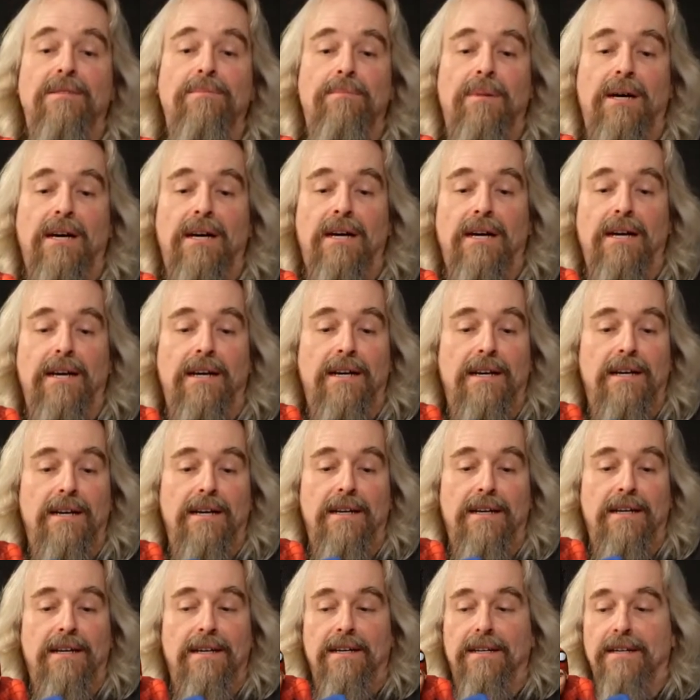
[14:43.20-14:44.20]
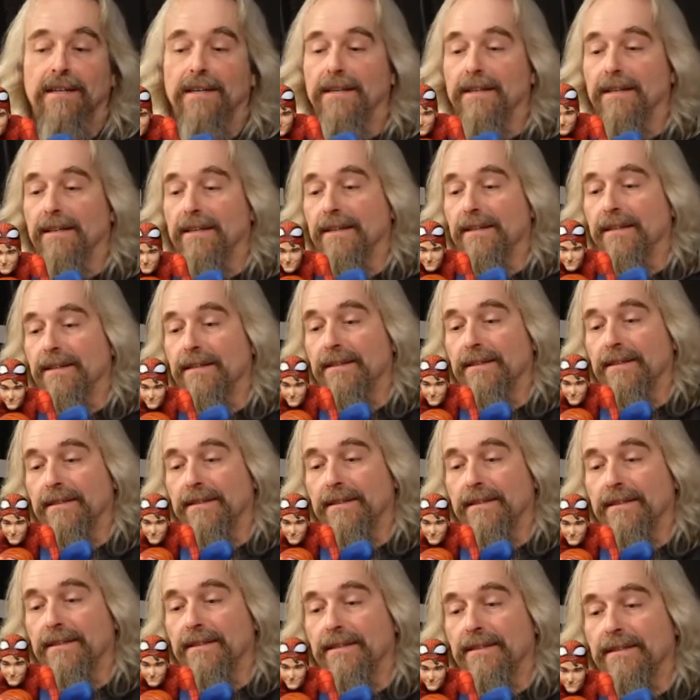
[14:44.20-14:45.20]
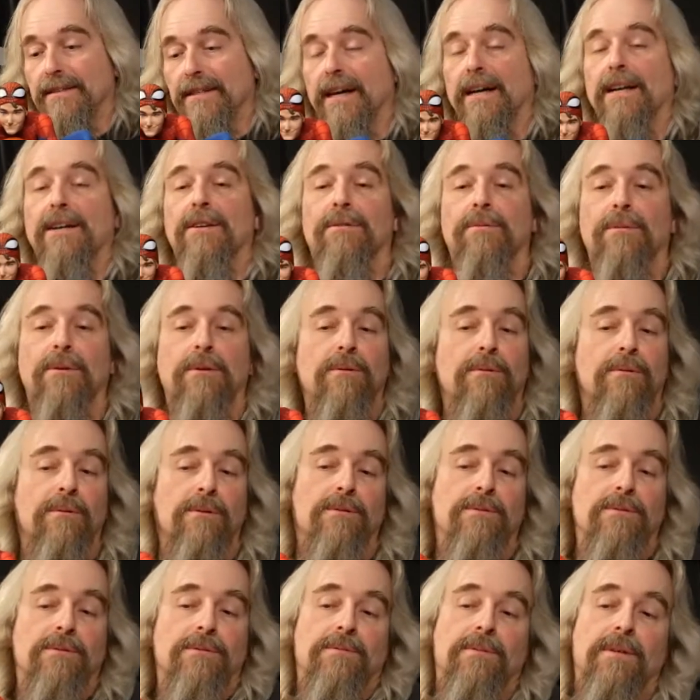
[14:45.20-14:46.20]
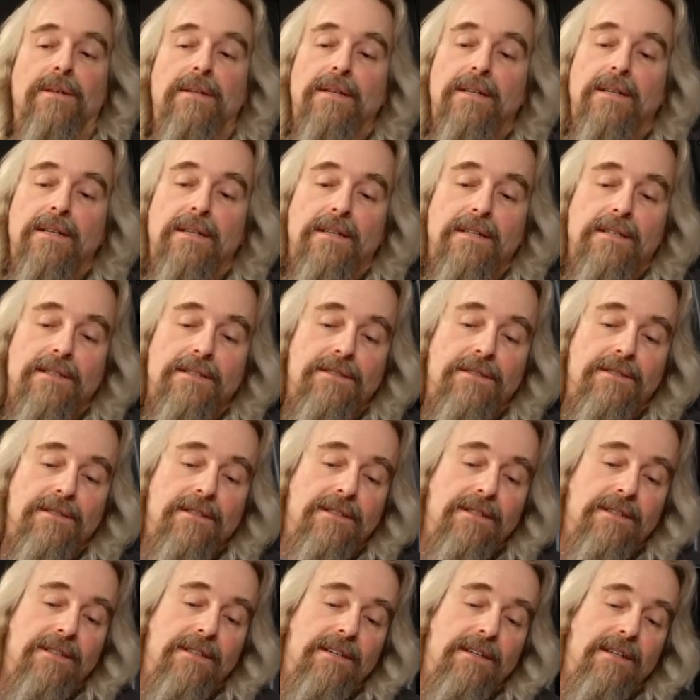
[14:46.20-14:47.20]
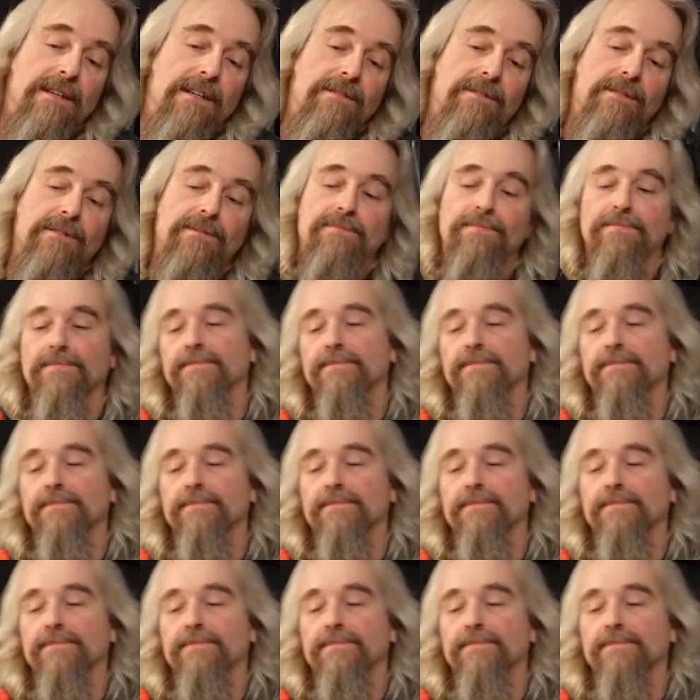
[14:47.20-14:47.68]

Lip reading: by 9 3/4. So there you have it.